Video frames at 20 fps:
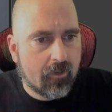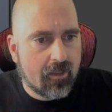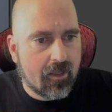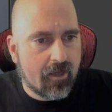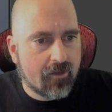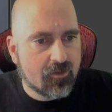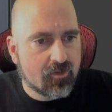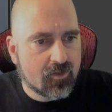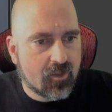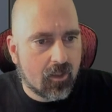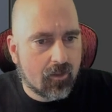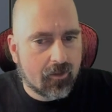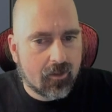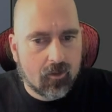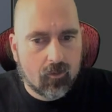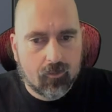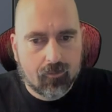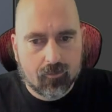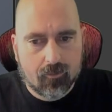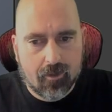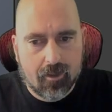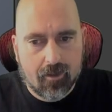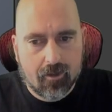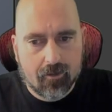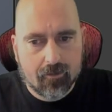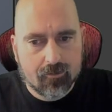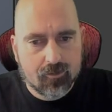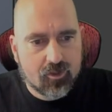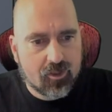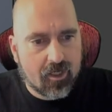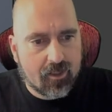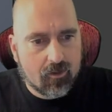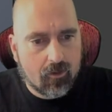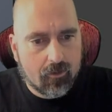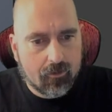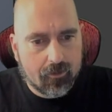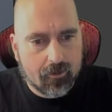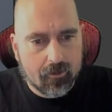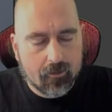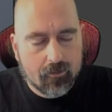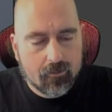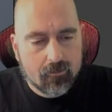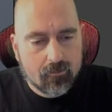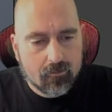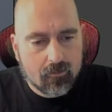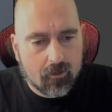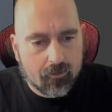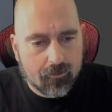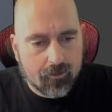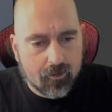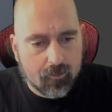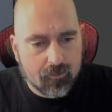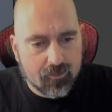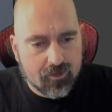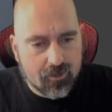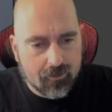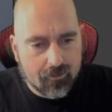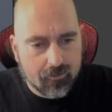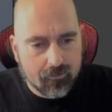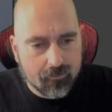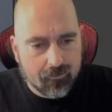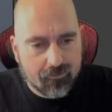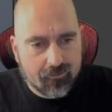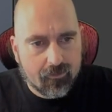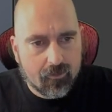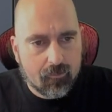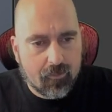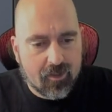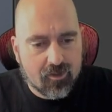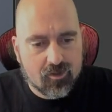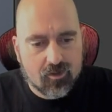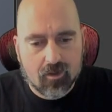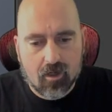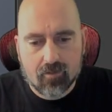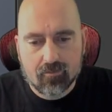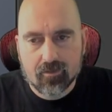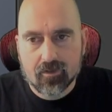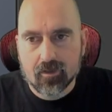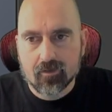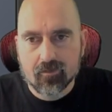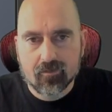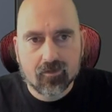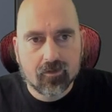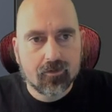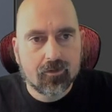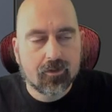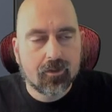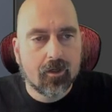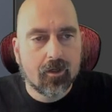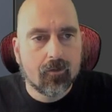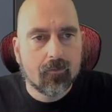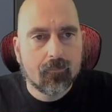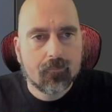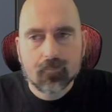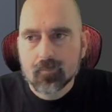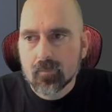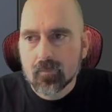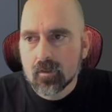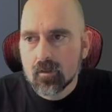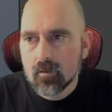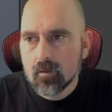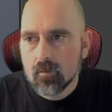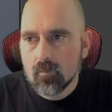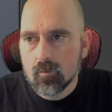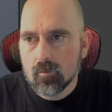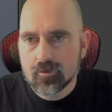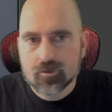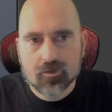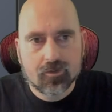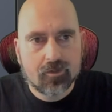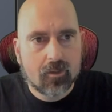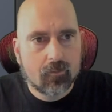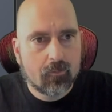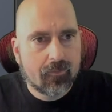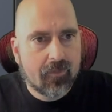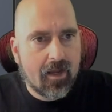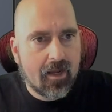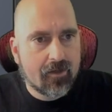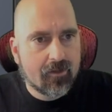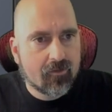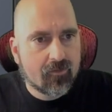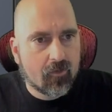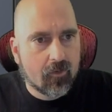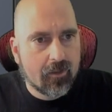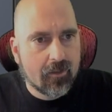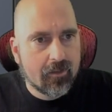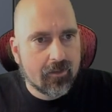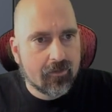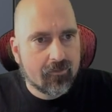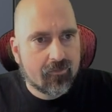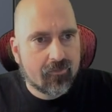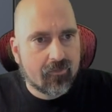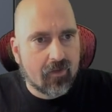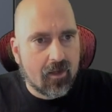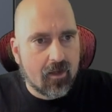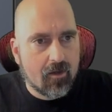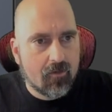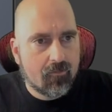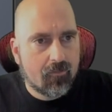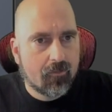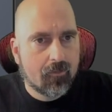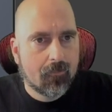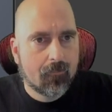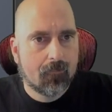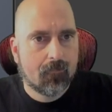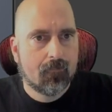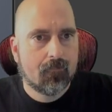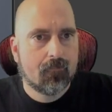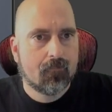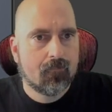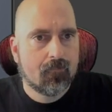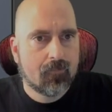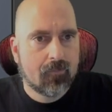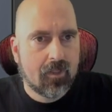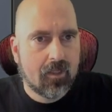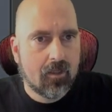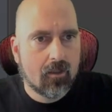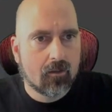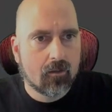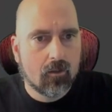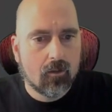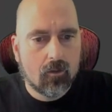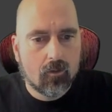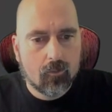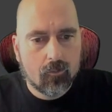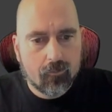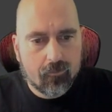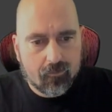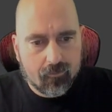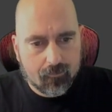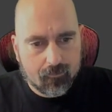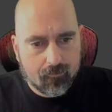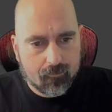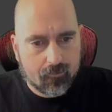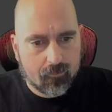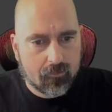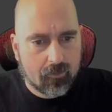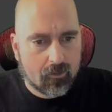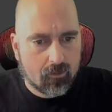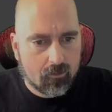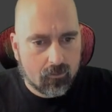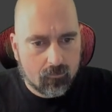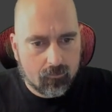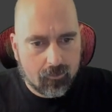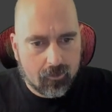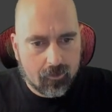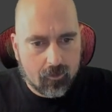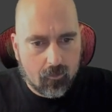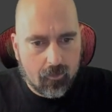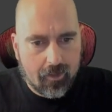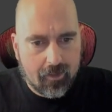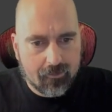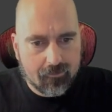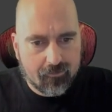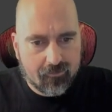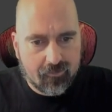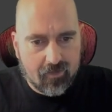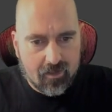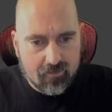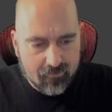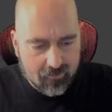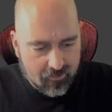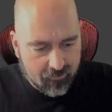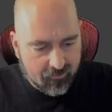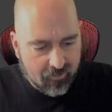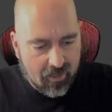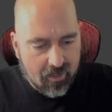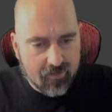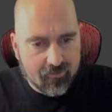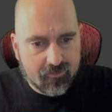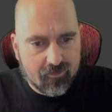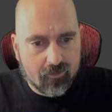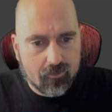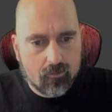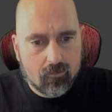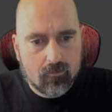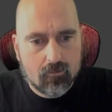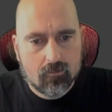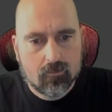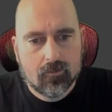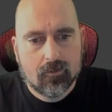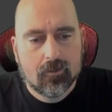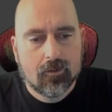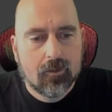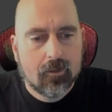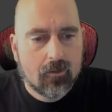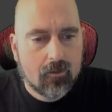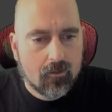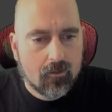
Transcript: Anyway, yeah, just kind of go through here and check all your materials and make sure everything is good to go. Once you're done with that, just go ahead and hit save and close. And go ahead and save these guys too.